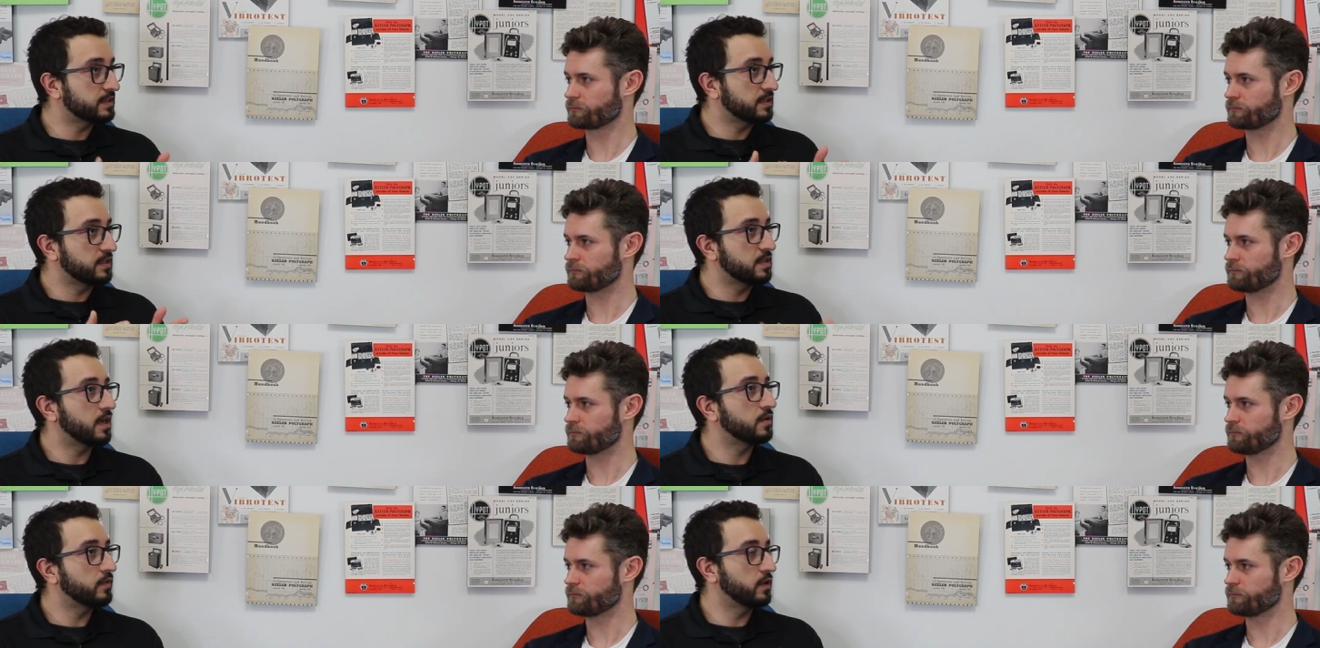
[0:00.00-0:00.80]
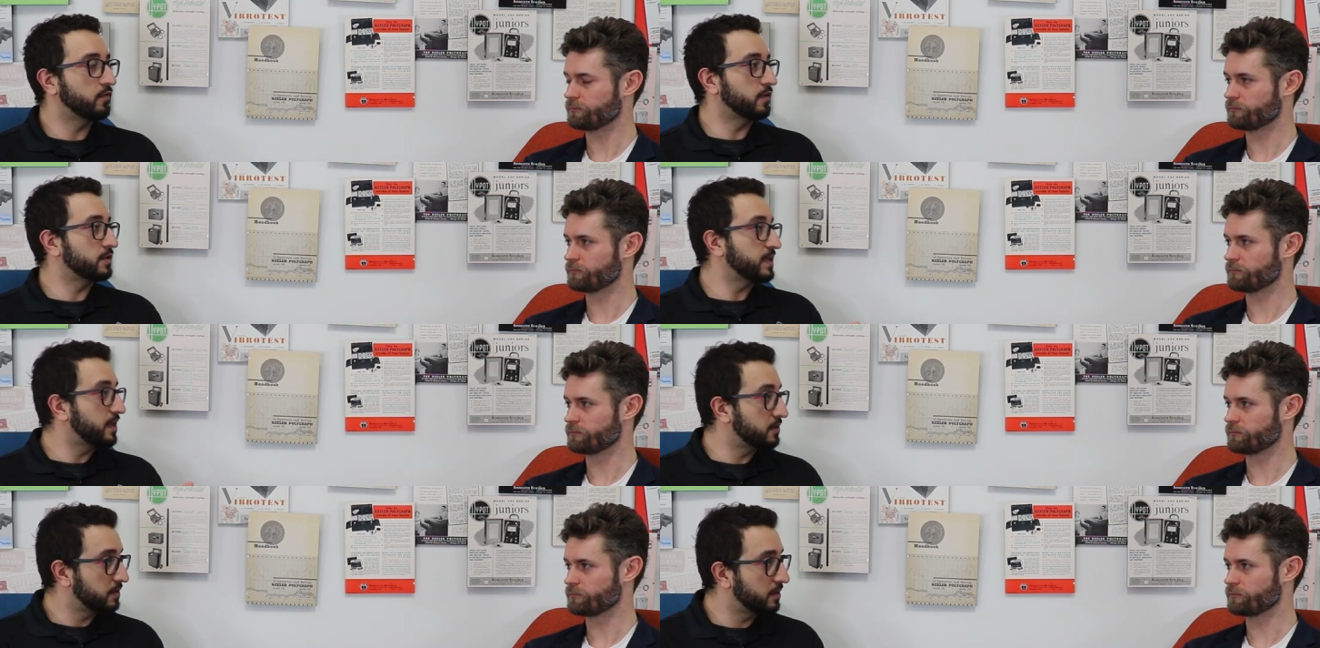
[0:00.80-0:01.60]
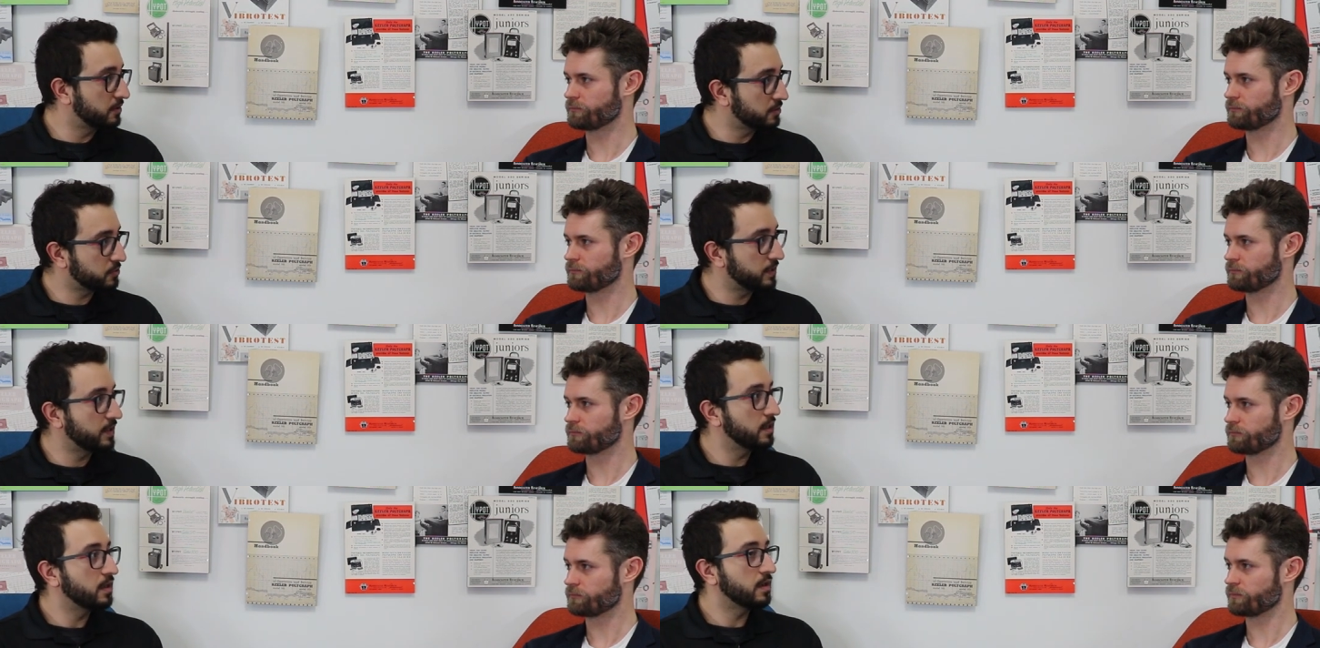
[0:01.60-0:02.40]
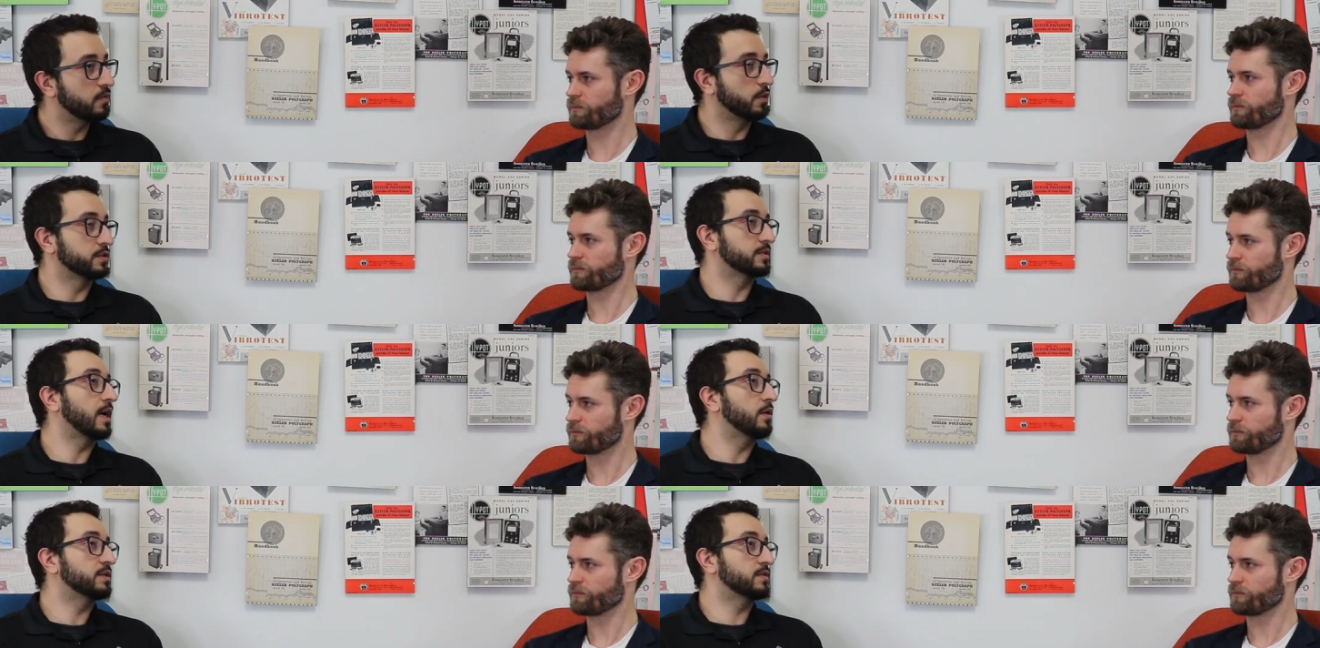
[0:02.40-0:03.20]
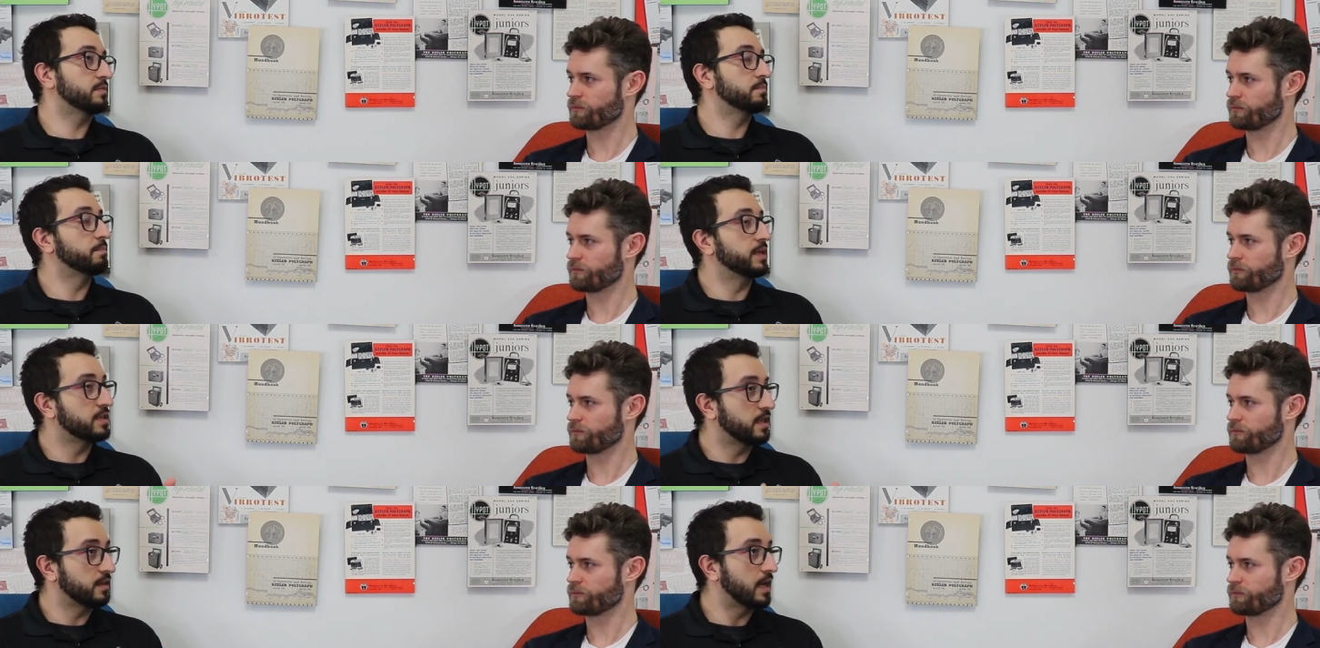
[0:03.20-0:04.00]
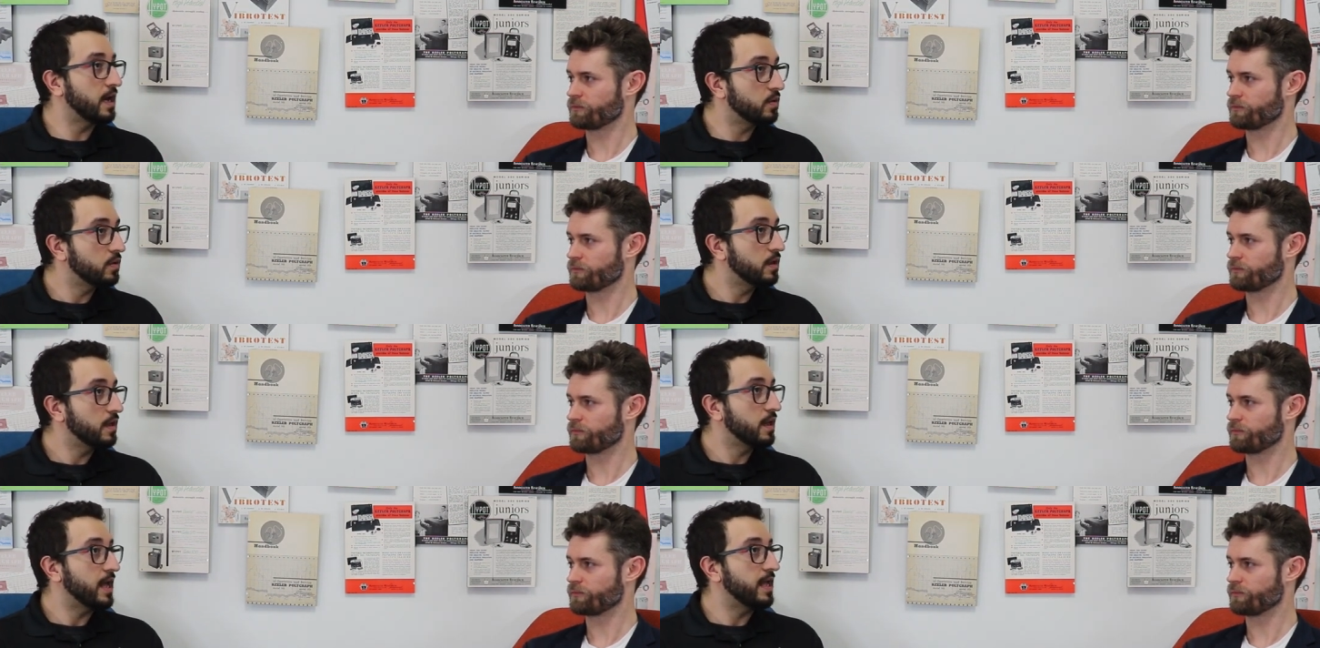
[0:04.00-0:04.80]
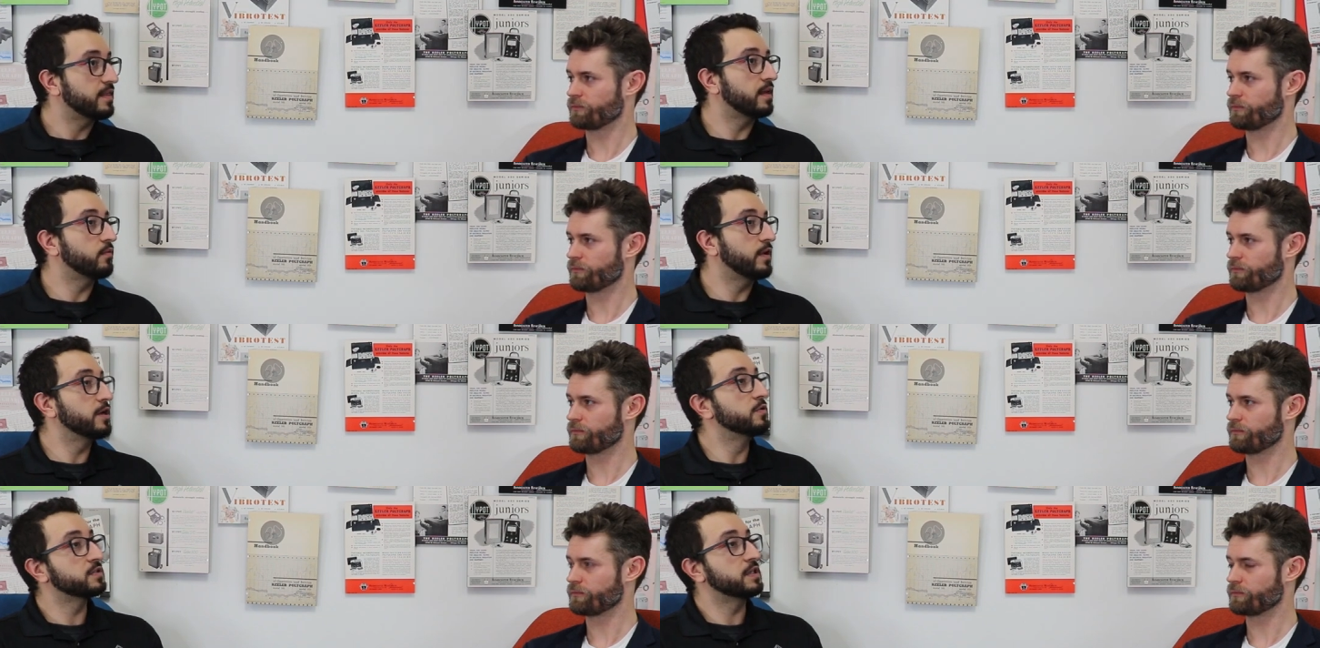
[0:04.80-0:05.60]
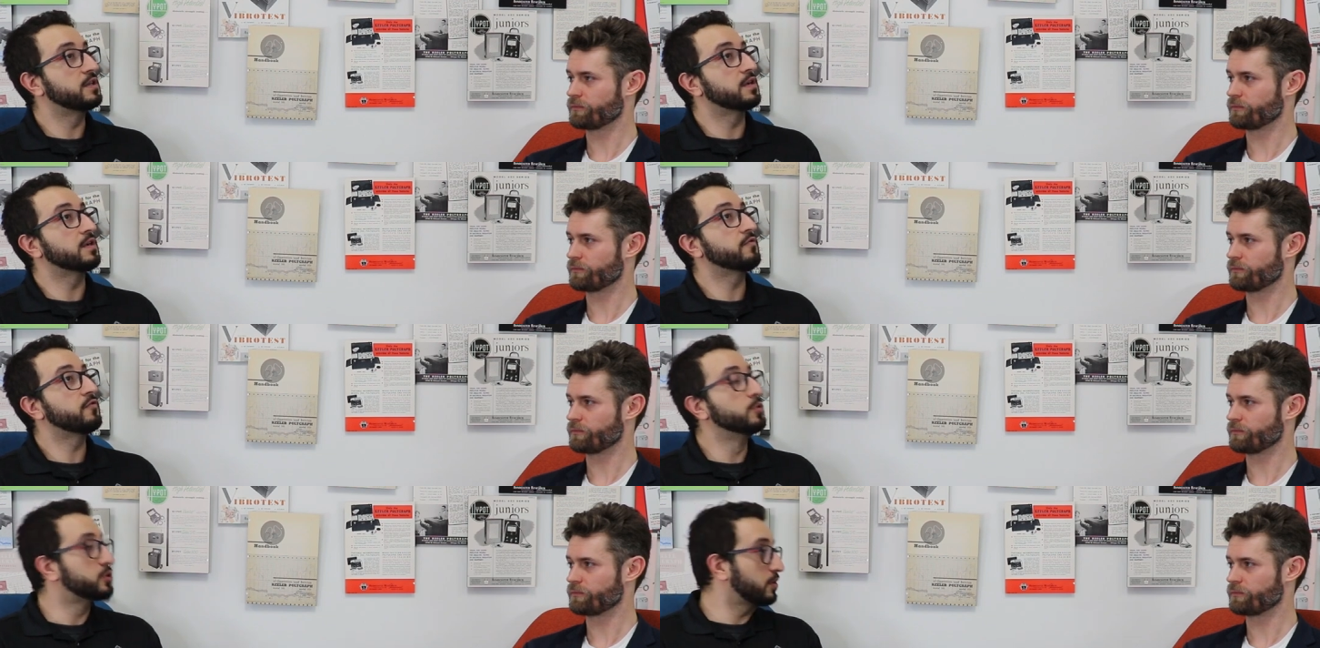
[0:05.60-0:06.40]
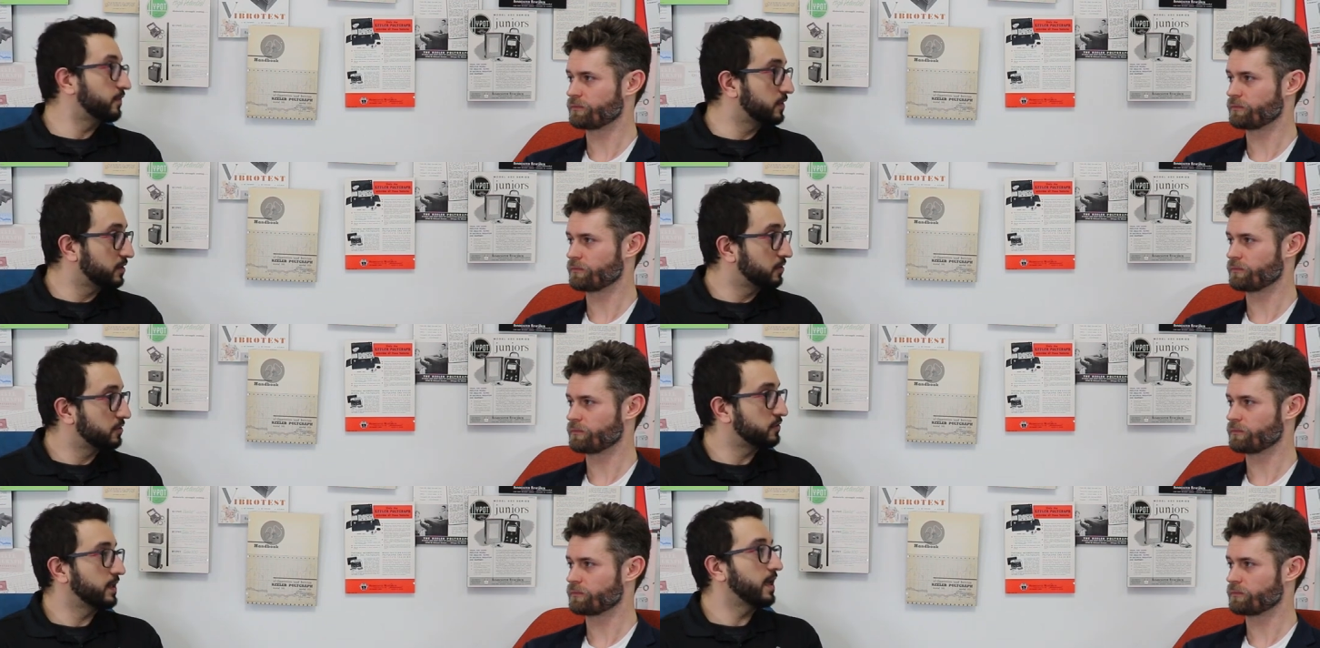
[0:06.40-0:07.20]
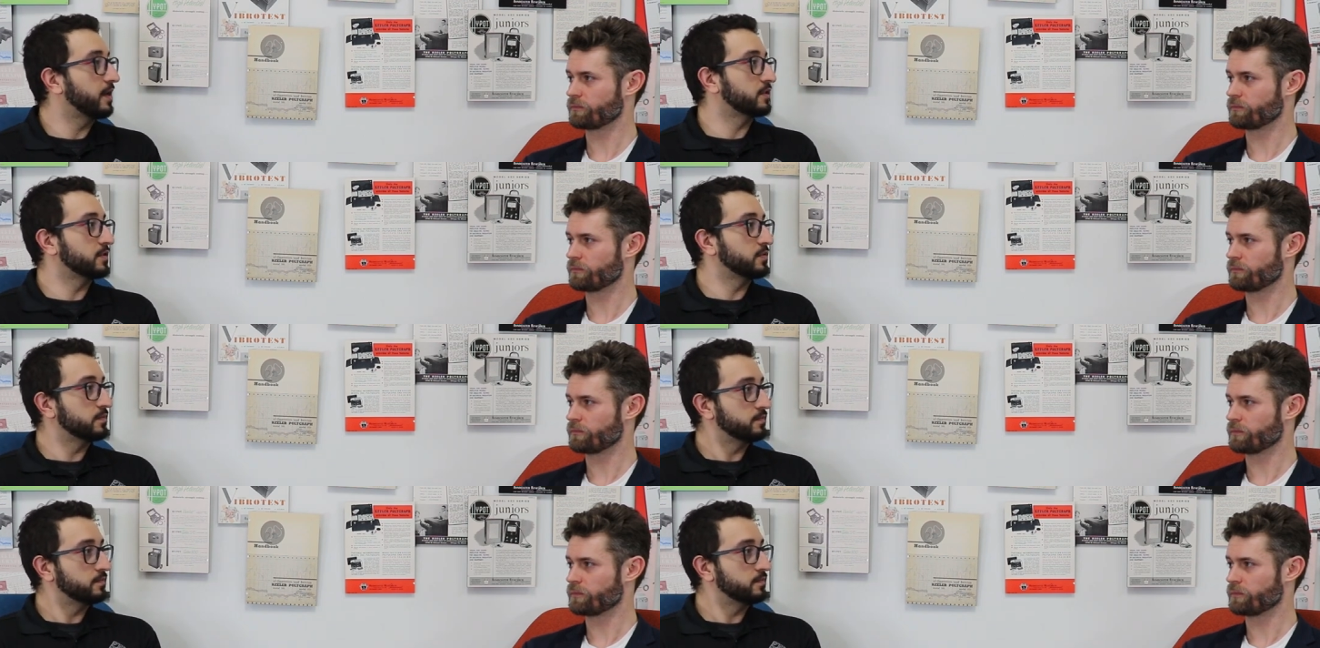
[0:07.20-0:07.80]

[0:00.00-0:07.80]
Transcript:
Speaker 1: testing done when you first entered the industry versus how it's been done now? And then where do you see the future of this industry heading to?